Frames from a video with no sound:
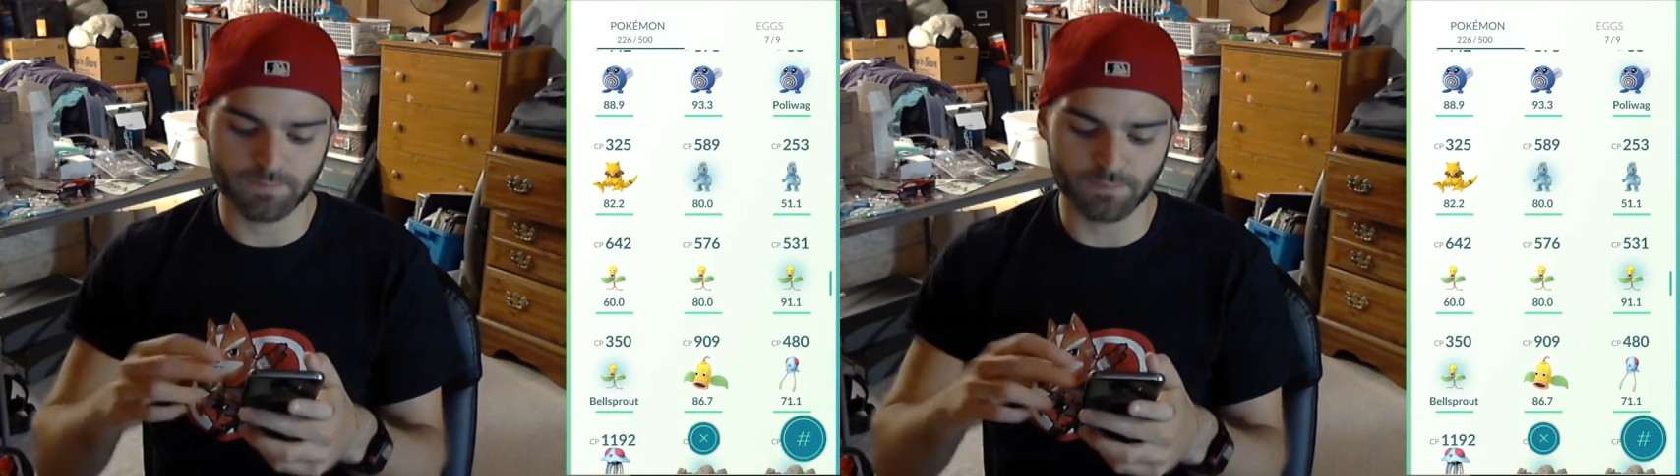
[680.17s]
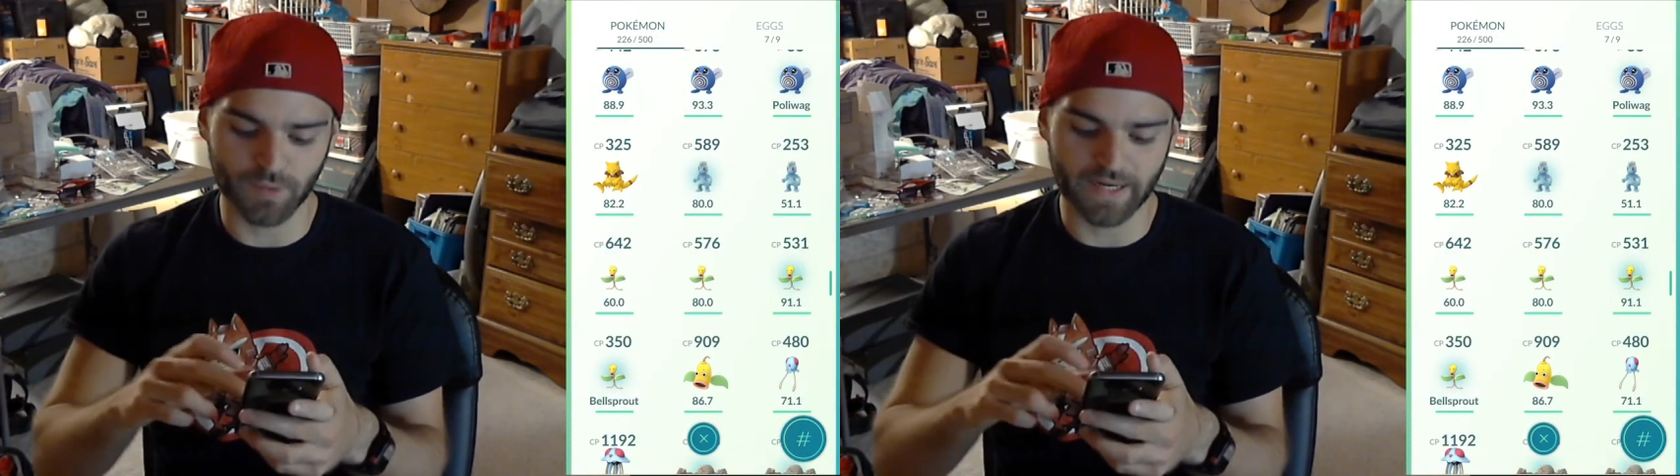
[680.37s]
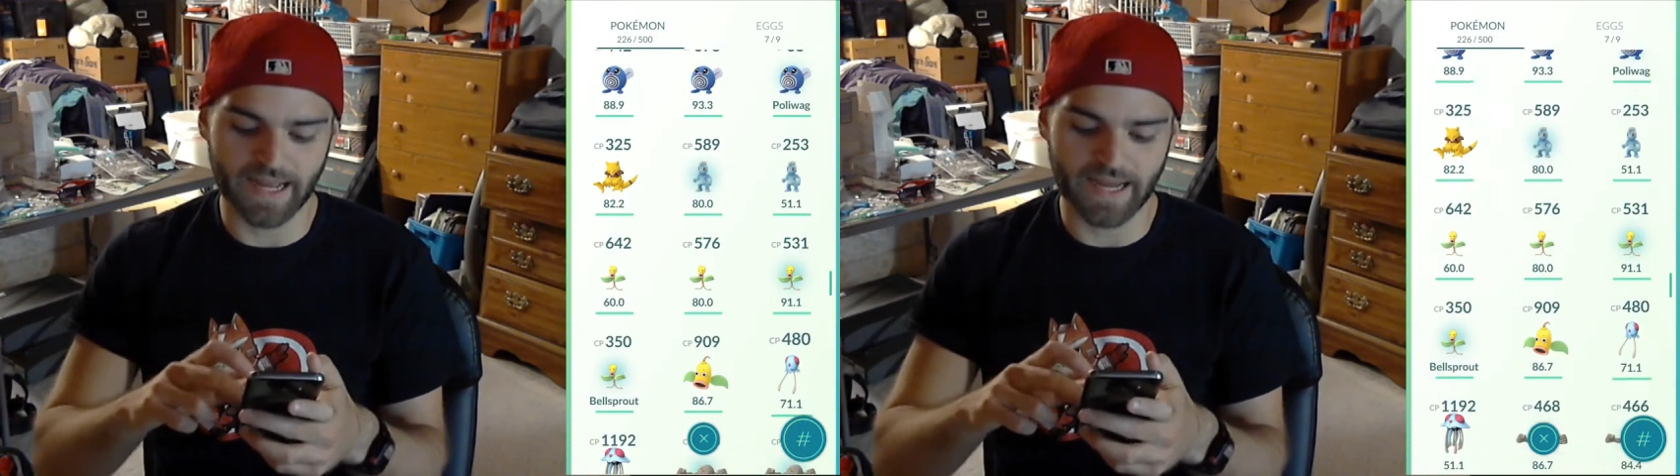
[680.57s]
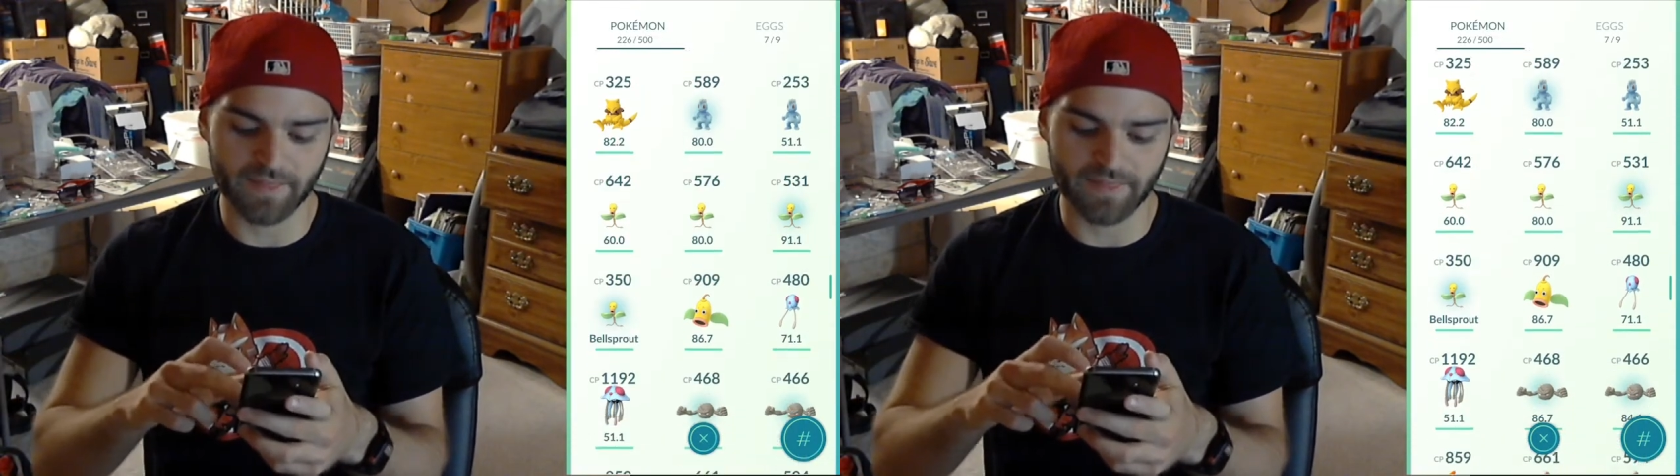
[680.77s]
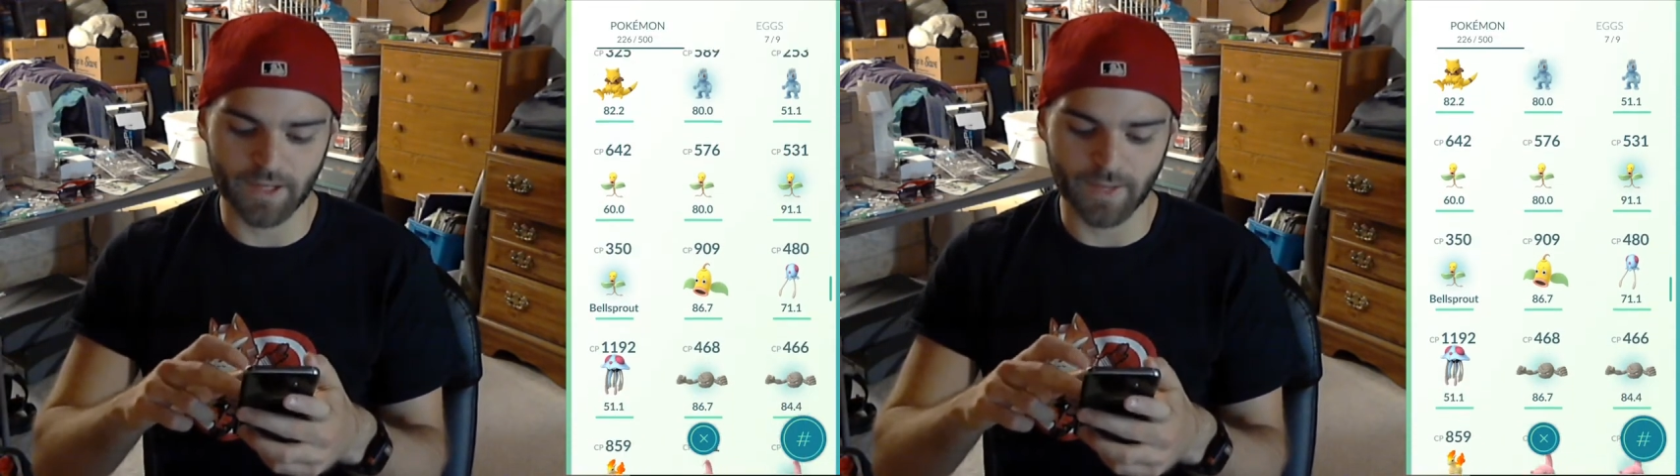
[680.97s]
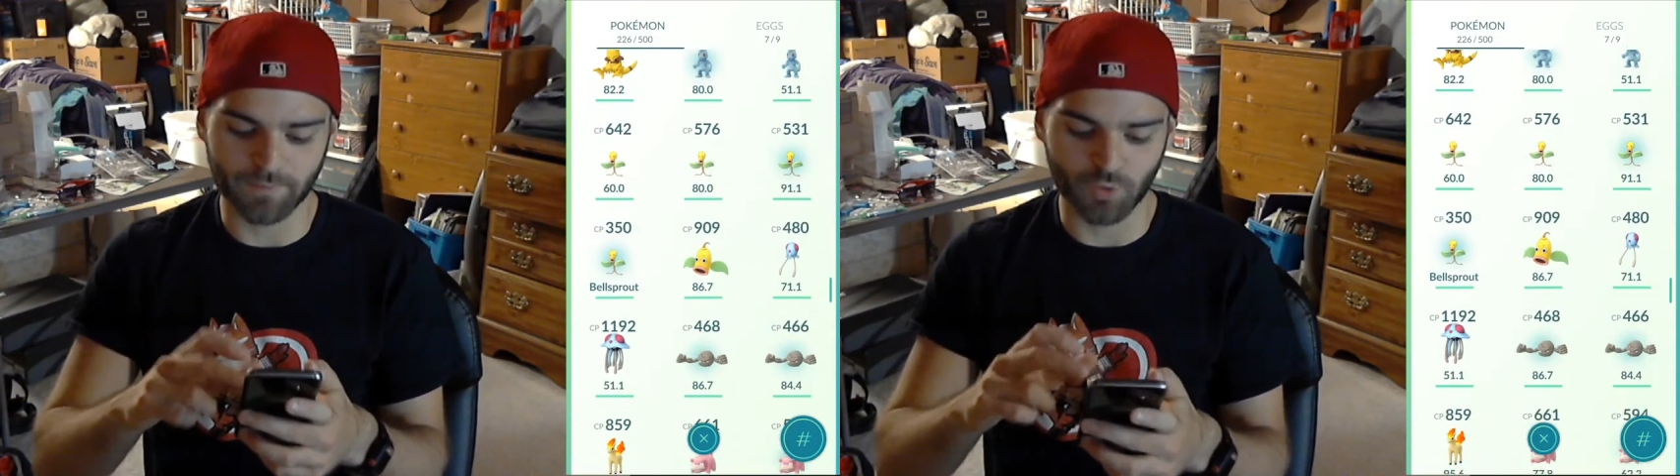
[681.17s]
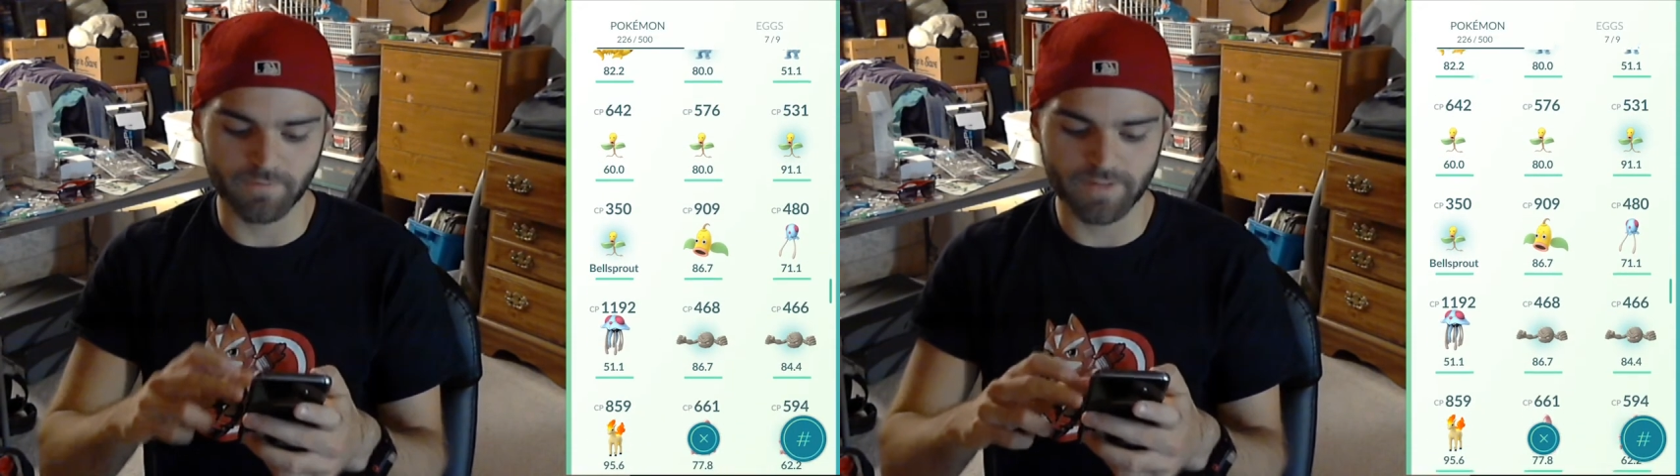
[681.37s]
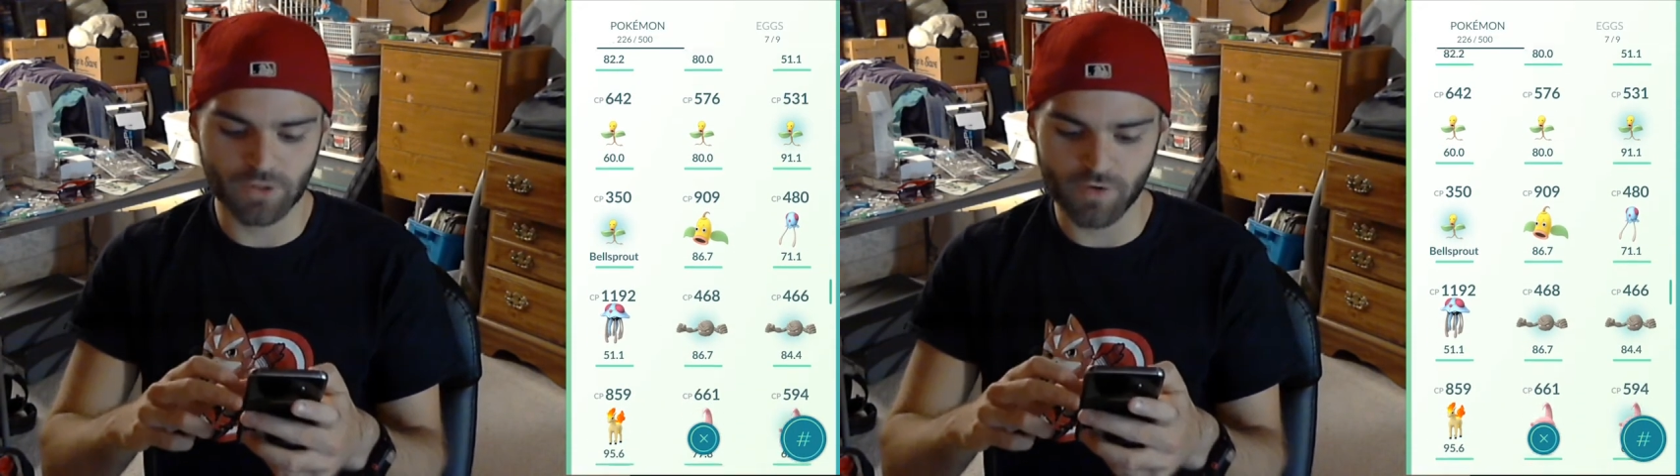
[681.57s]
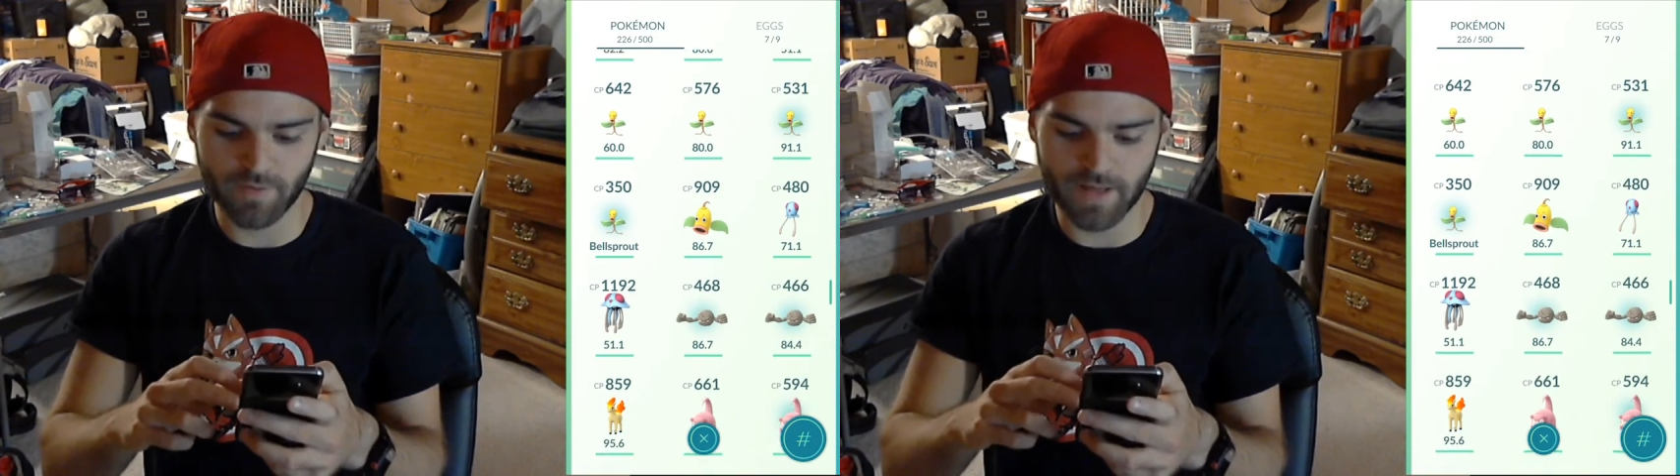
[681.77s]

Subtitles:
bring anything up to a Victory